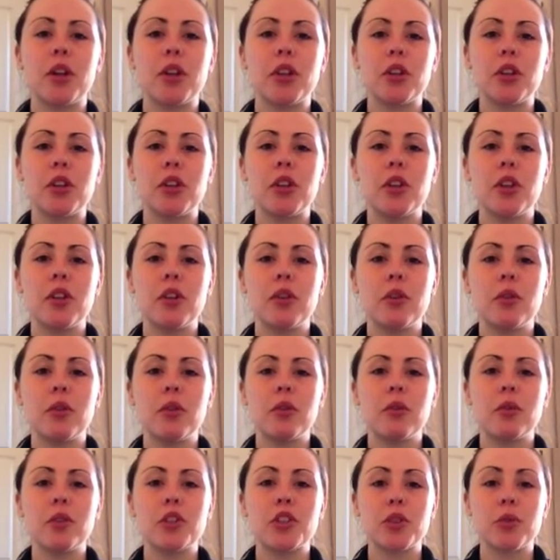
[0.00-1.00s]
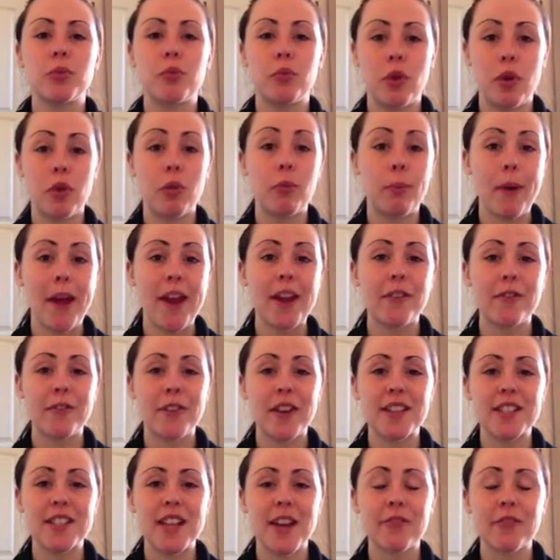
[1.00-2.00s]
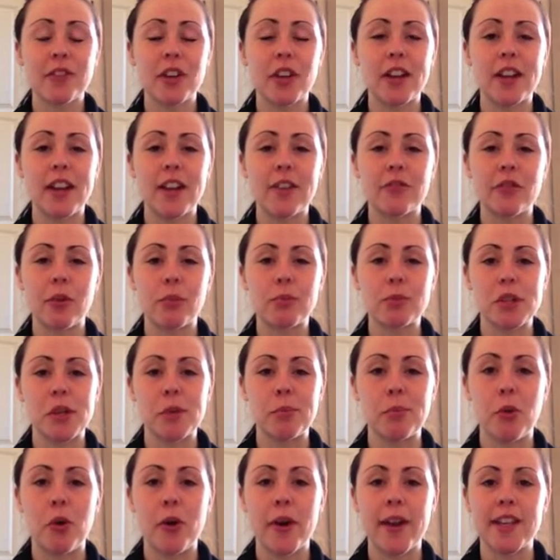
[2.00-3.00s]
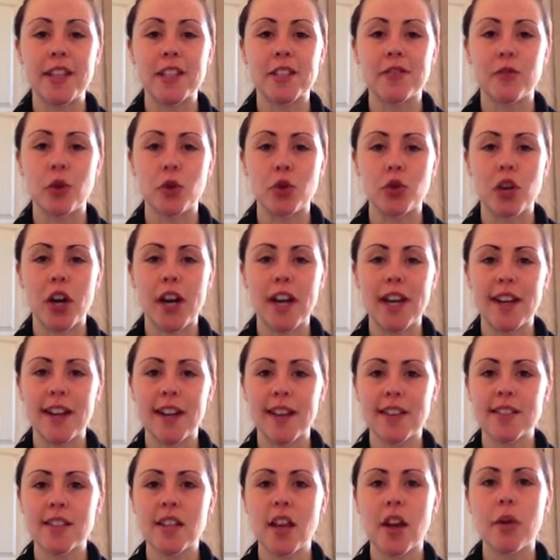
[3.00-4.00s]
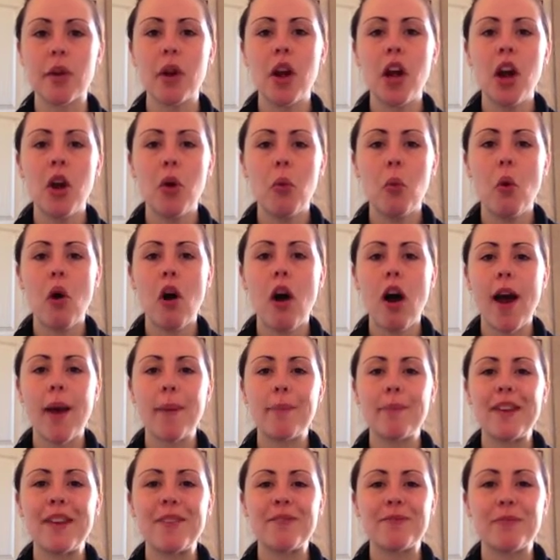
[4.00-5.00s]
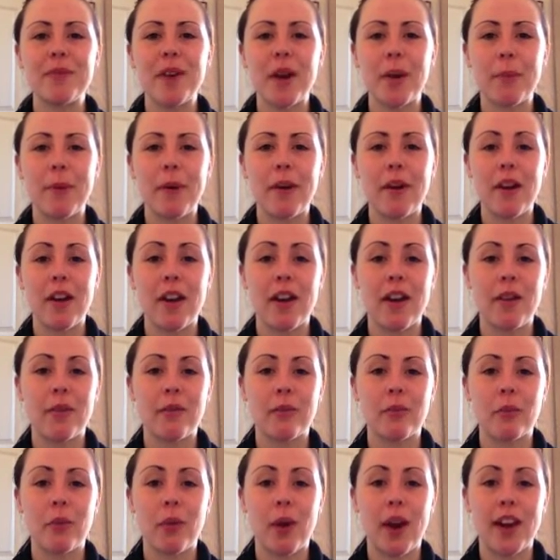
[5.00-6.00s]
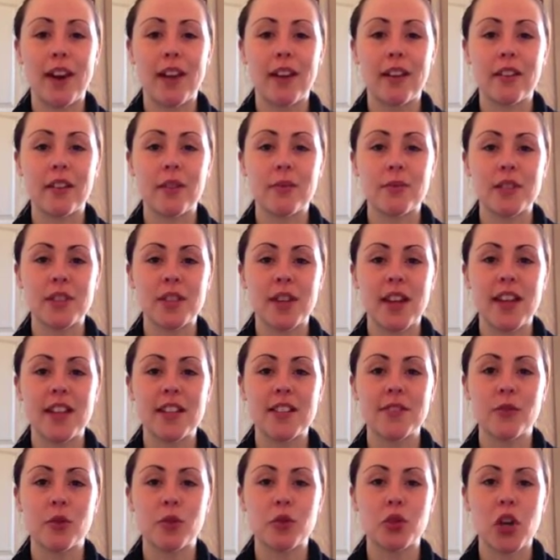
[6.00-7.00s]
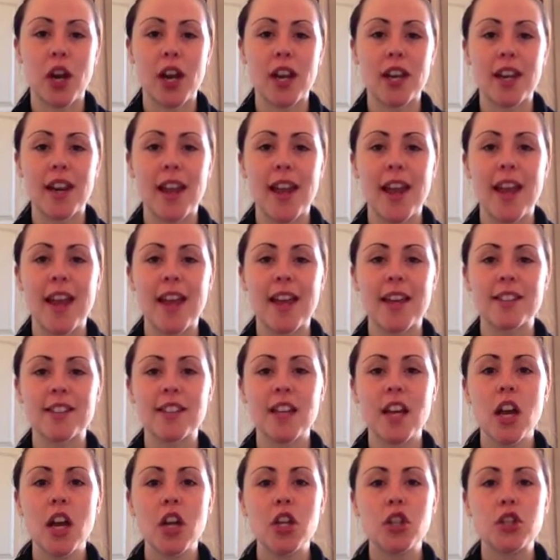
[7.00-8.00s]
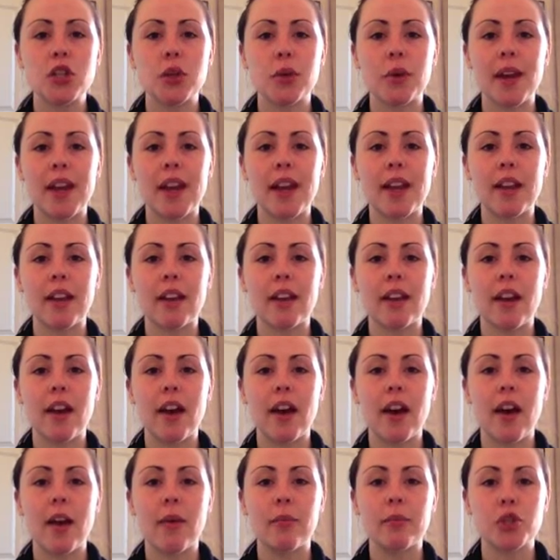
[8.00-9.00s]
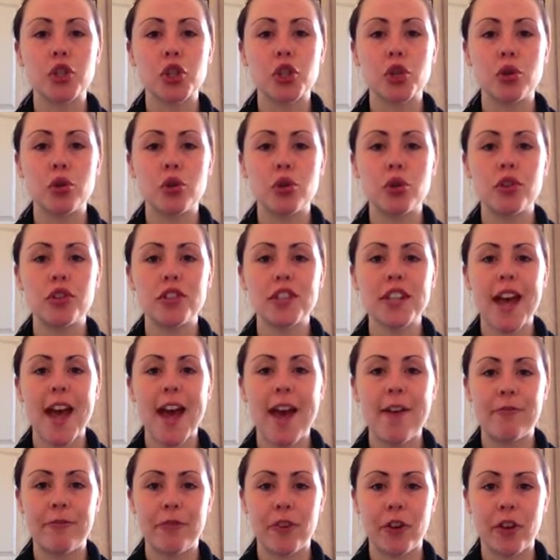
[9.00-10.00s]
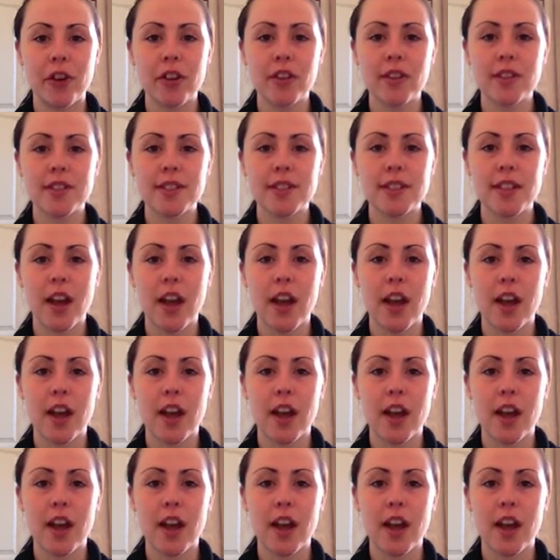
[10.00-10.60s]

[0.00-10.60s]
you will benefit definitely from doing more interval training. So what I mean when it comes to interval training is doing short efforts,